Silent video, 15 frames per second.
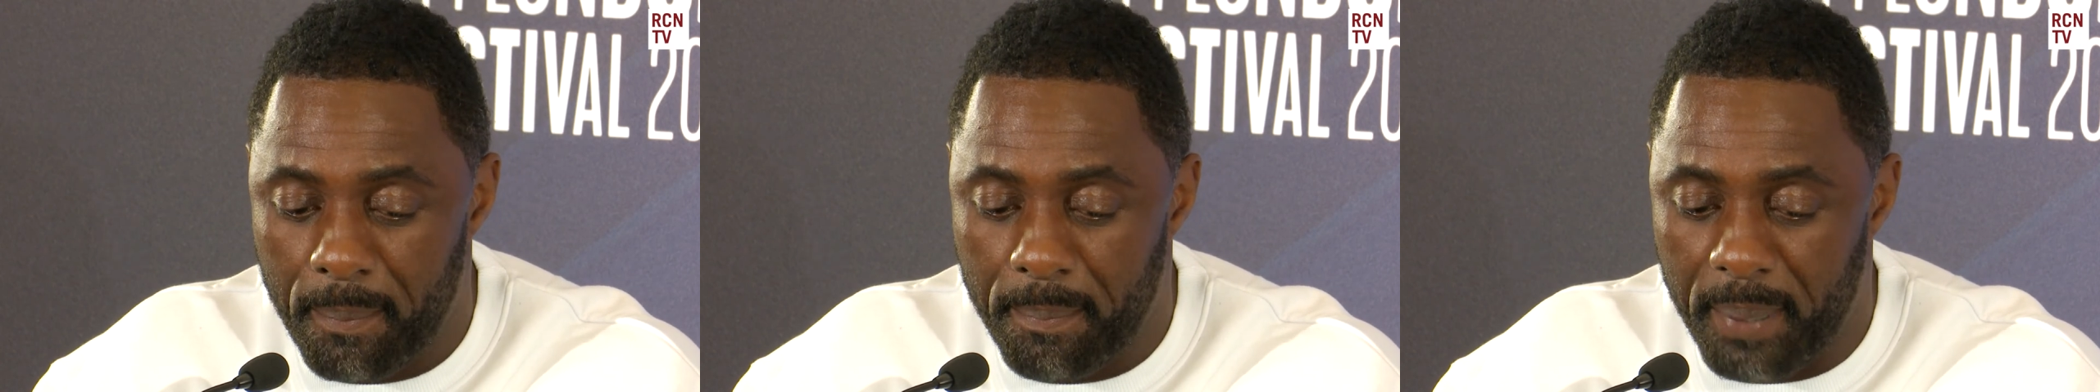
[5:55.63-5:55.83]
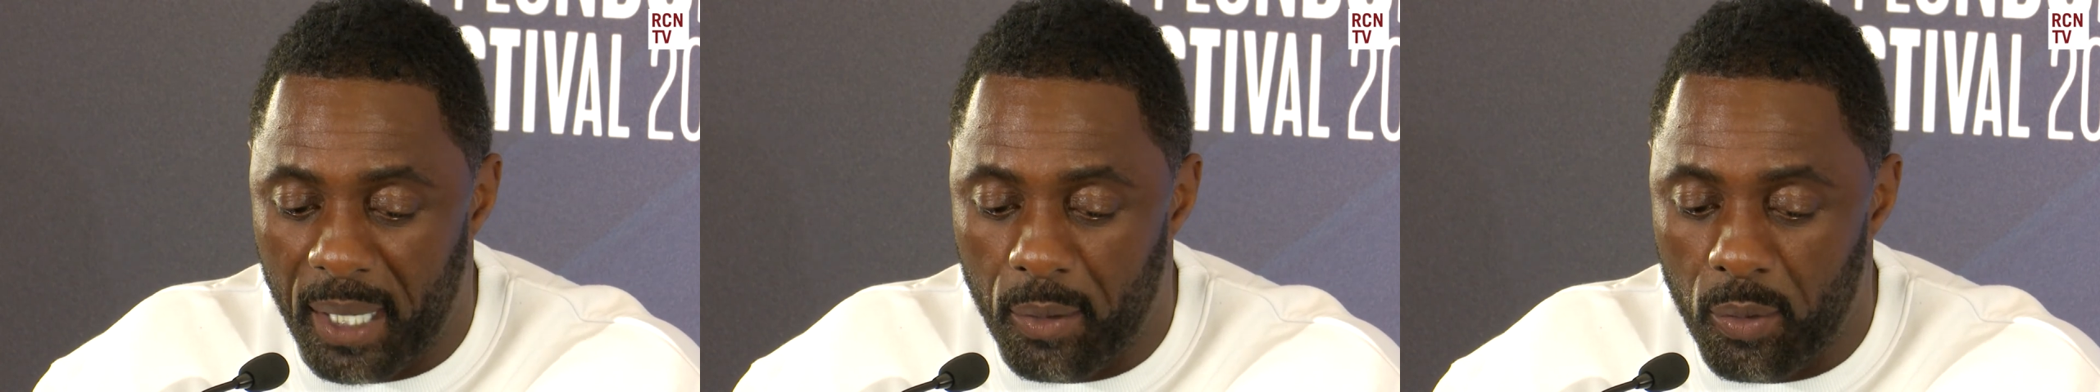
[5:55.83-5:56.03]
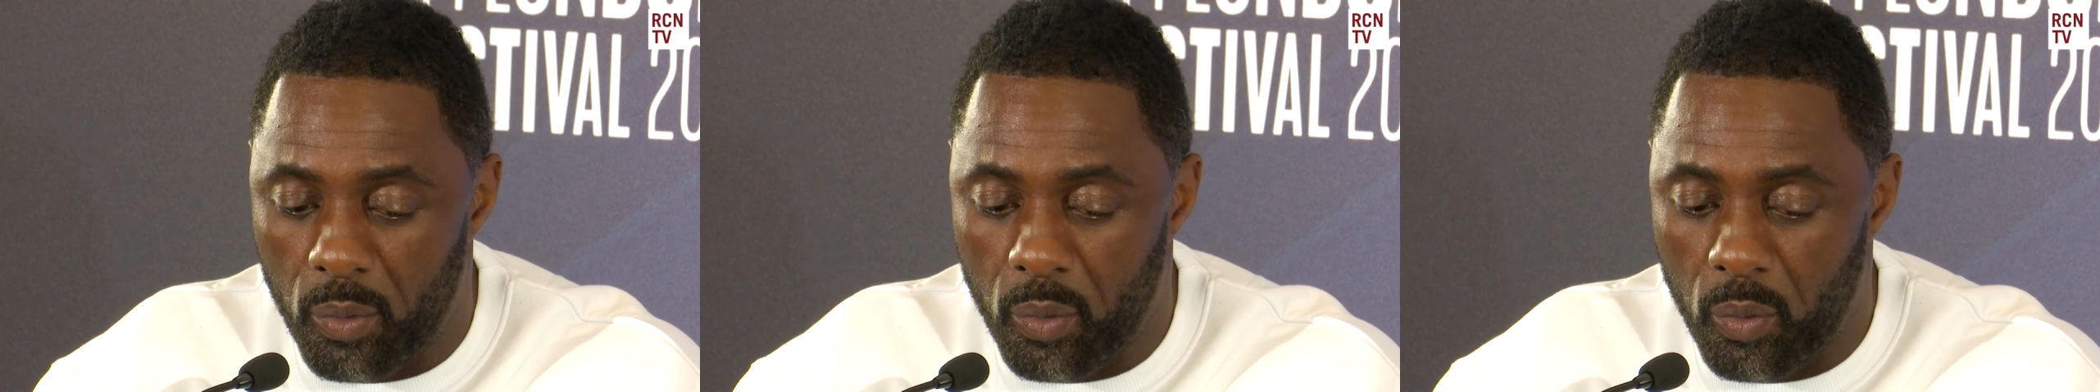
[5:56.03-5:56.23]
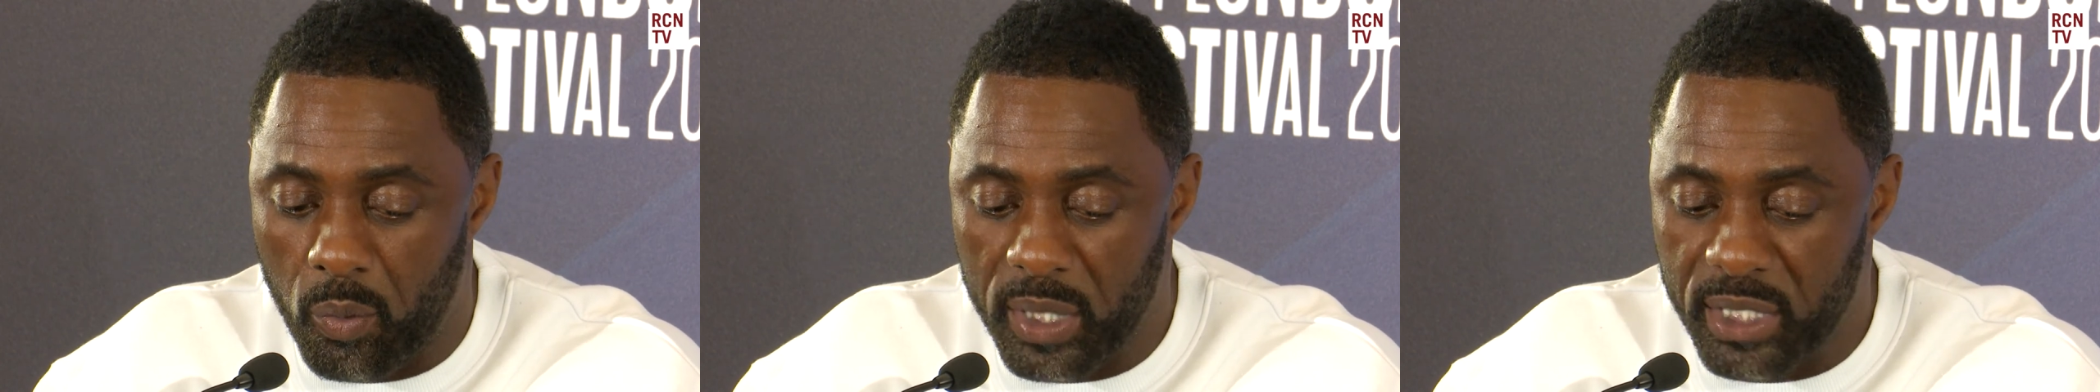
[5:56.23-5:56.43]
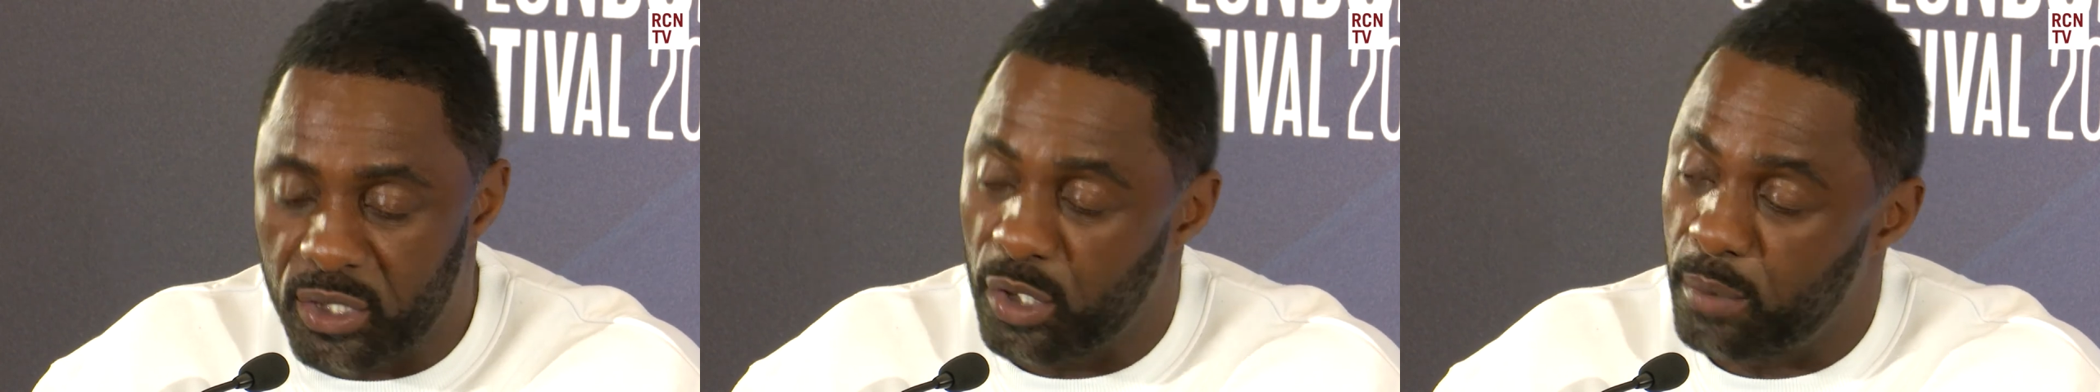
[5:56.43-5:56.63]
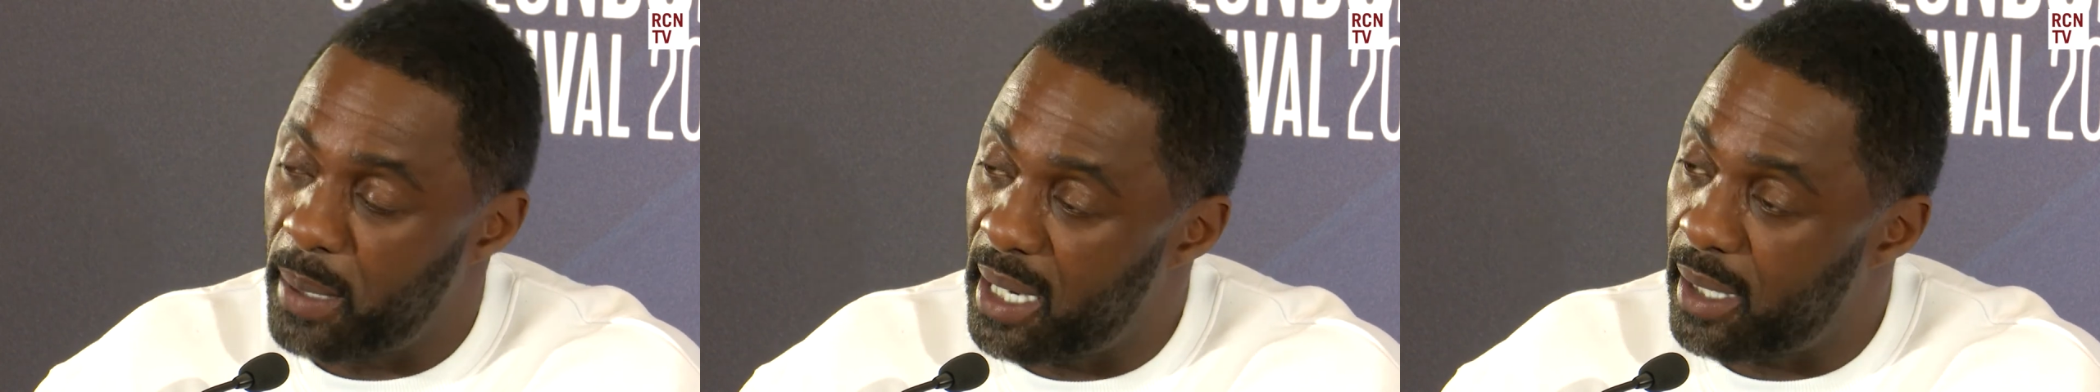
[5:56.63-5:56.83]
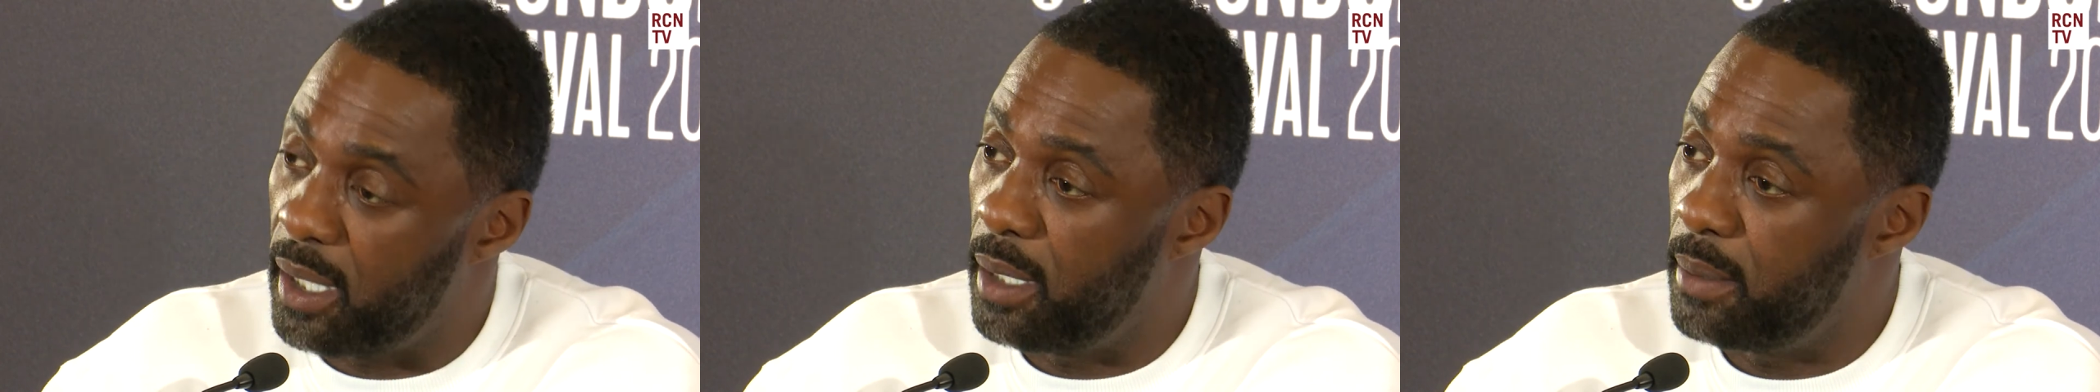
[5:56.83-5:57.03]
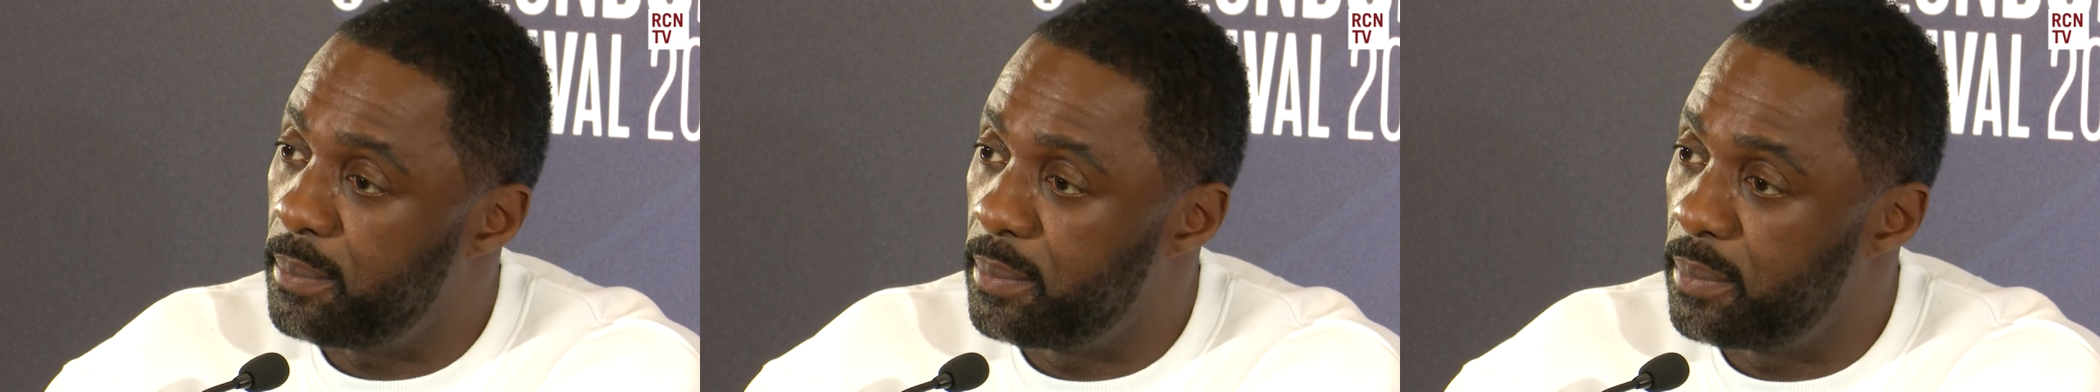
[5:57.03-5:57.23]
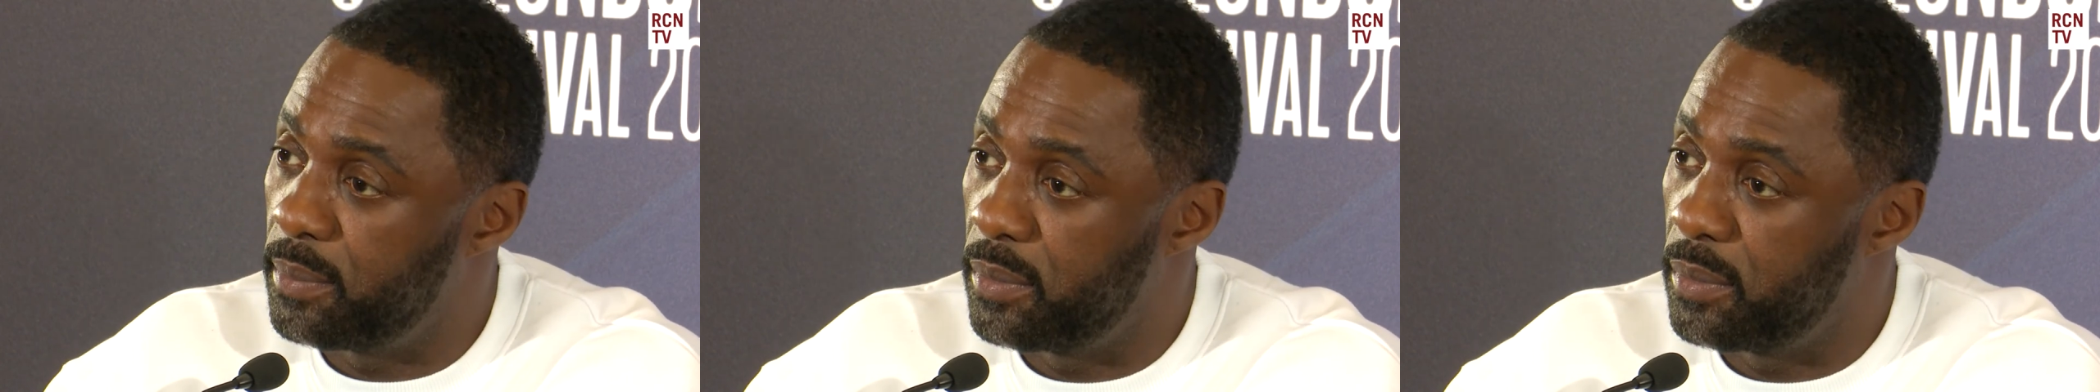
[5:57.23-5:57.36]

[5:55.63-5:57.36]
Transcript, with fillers: But we stood back up.